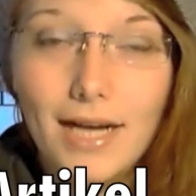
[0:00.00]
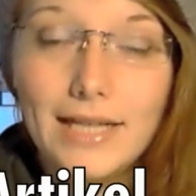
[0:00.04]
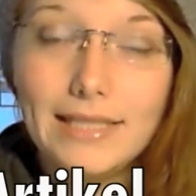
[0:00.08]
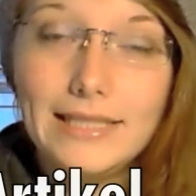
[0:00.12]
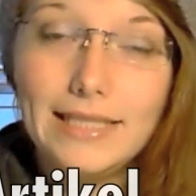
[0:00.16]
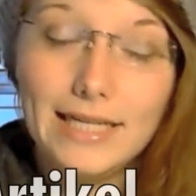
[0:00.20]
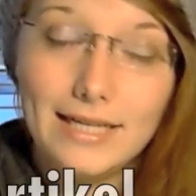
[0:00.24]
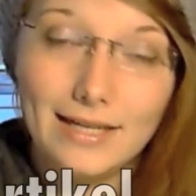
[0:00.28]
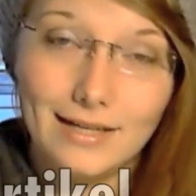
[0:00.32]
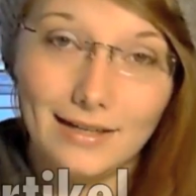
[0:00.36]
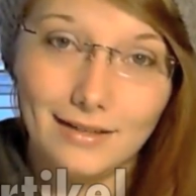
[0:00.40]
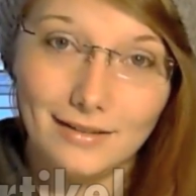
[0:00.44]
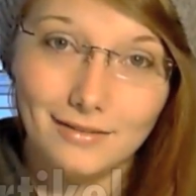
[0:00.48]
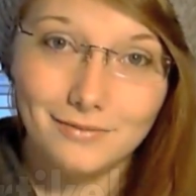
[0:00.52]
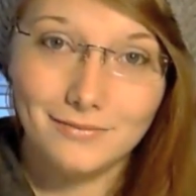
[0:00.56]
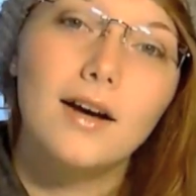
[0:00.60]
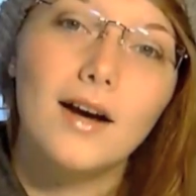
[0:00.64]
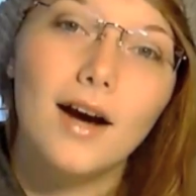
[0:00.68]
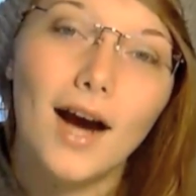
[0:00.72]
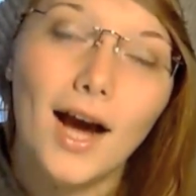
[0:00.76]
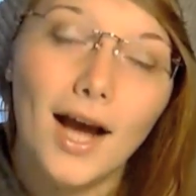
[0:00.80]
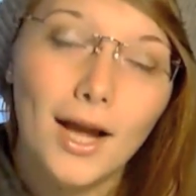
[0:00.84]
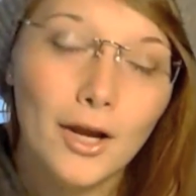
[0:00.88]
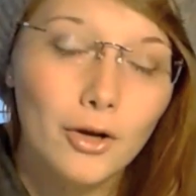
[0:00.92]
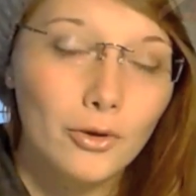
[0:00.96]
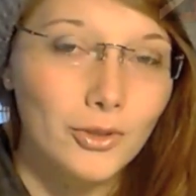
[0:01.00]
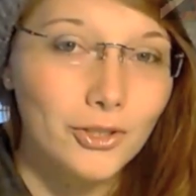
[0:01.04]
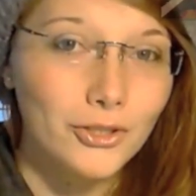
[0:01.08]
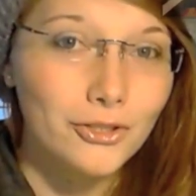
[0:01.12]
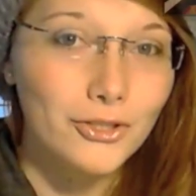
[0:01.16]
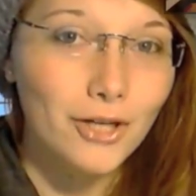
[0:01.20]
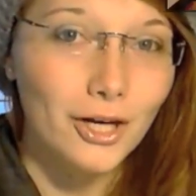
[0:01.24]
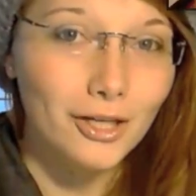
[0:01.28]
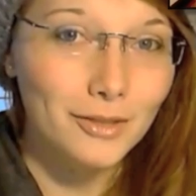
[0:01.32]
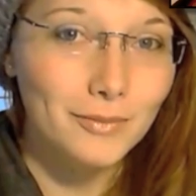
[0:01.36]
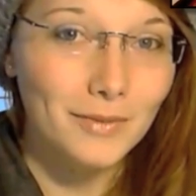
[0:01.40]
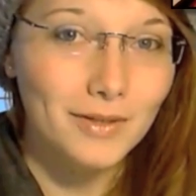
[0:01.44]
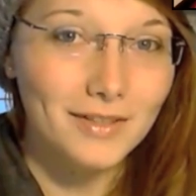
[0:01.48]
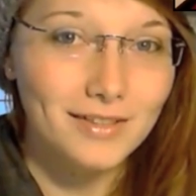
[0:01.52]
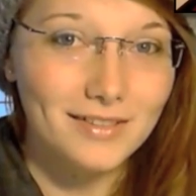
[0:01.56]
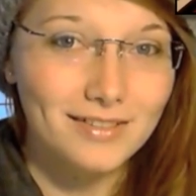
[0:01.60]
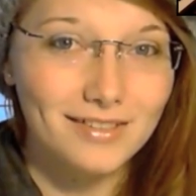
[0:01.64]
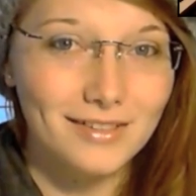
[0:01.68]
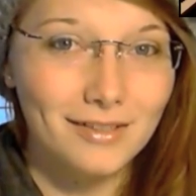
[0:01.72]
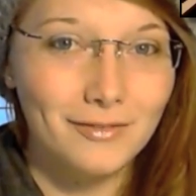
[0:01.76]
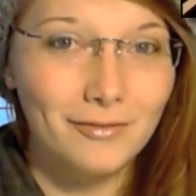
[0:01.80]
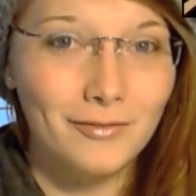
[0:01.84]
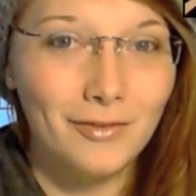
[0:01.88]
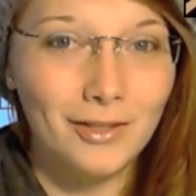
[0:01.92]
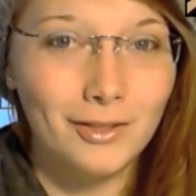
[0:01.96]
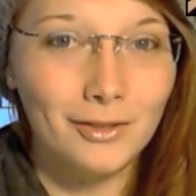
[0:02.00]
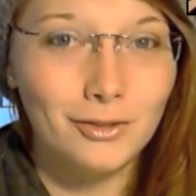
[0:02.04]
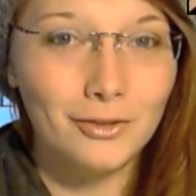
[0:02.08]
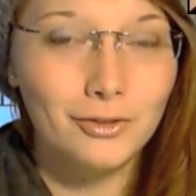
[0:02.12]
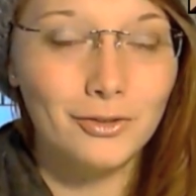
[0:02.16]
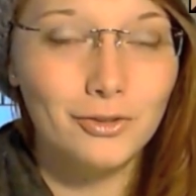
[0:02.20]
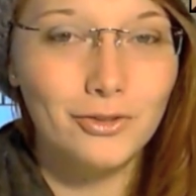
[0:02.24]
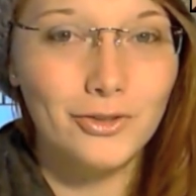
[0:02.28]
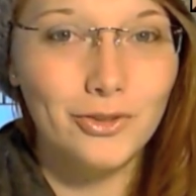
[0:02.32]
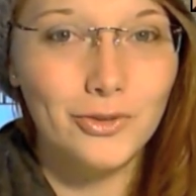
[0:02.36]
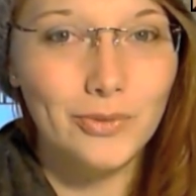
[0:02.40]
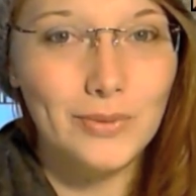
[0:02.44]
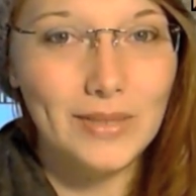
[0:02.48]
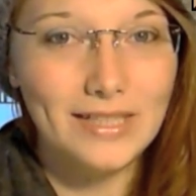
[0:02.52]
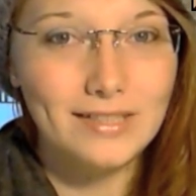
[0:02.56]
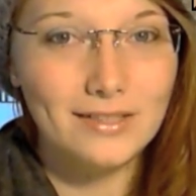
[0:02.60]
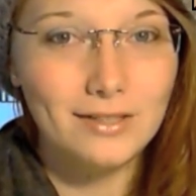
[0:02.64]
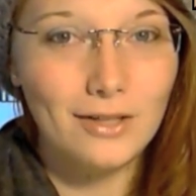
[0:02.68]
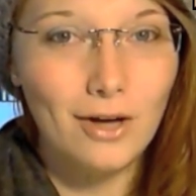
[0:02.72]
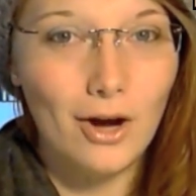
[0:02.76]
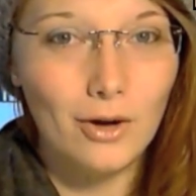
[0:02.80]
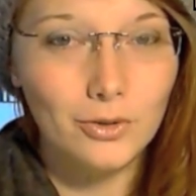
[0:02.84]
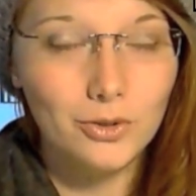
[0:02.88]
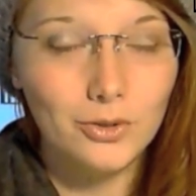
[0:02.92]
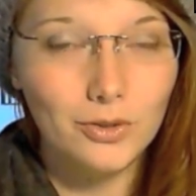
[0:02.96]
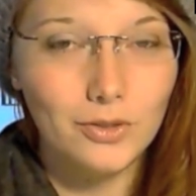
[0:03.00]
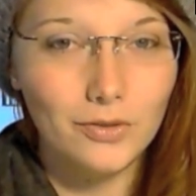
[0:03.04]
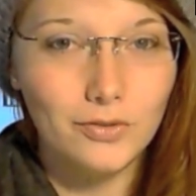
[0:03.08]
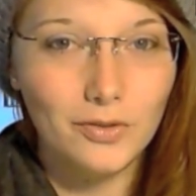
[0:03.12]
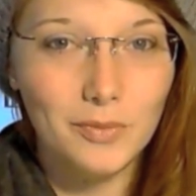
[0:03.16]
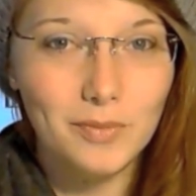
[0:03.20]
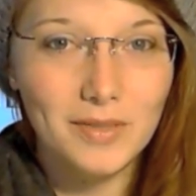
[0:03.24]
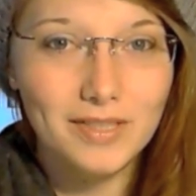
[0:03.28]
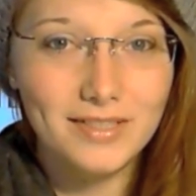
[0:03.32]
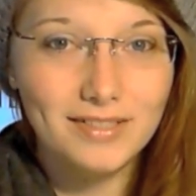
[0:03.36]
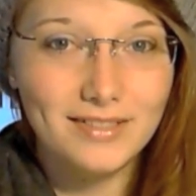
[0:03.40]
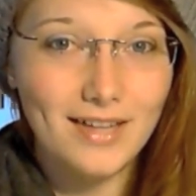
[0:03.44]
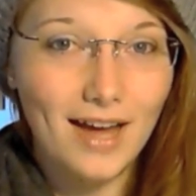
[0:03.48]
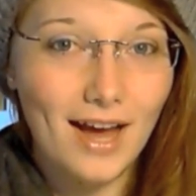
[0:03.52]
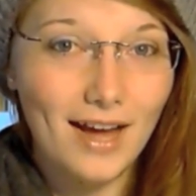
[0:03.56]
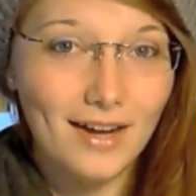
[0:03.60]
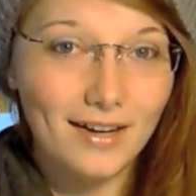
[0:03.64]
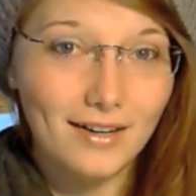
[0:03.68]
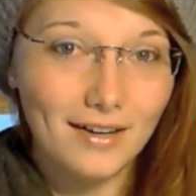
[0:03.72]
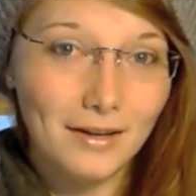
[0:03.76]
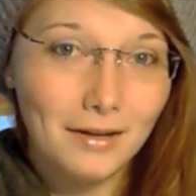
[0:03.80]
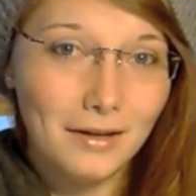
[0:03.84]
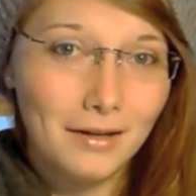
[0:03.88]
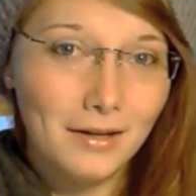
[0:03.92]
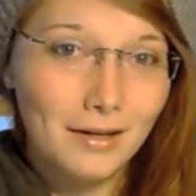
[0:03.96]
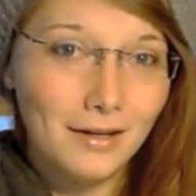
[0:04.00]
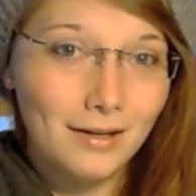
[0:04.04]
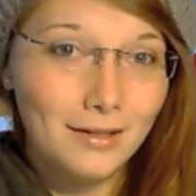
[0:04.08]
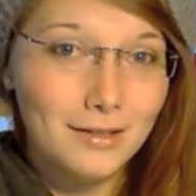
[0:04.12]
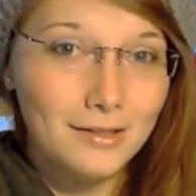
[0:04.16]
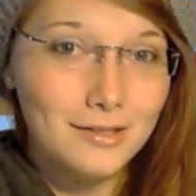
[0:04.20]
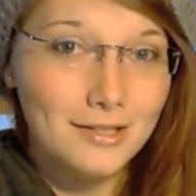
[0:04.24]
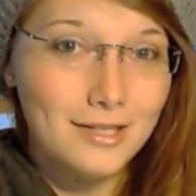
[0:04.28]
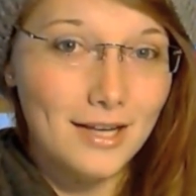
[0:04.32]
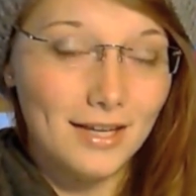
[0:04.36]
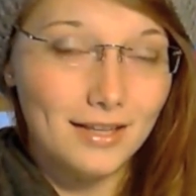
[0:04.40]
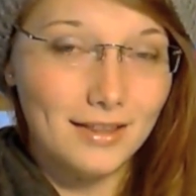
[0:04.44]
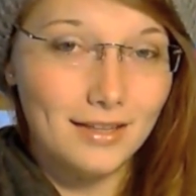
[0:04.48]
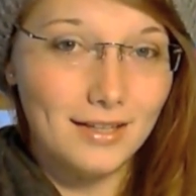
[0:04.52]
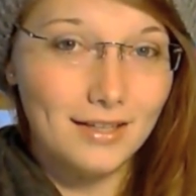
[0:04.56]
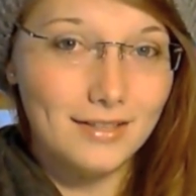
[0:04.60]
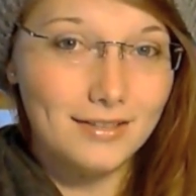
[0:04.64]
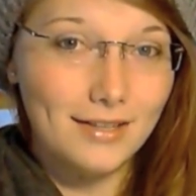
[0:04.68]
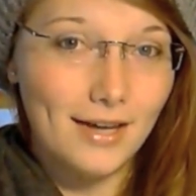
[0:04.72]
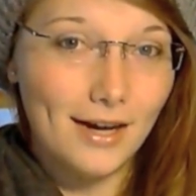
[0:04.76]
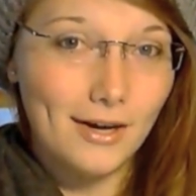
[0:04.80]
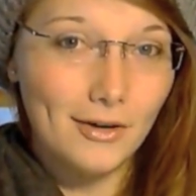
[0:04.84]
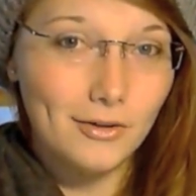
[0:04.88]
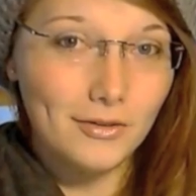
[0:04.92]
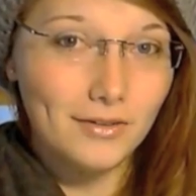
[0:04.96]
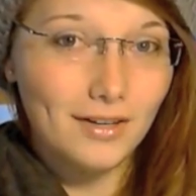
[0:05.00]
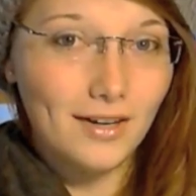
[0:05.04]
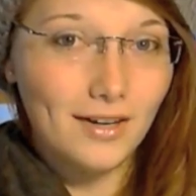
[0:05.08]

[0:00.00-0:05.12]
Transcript: Partikel. I already talked about these little fellows 2 weeks ago, so if you missed that, check this out.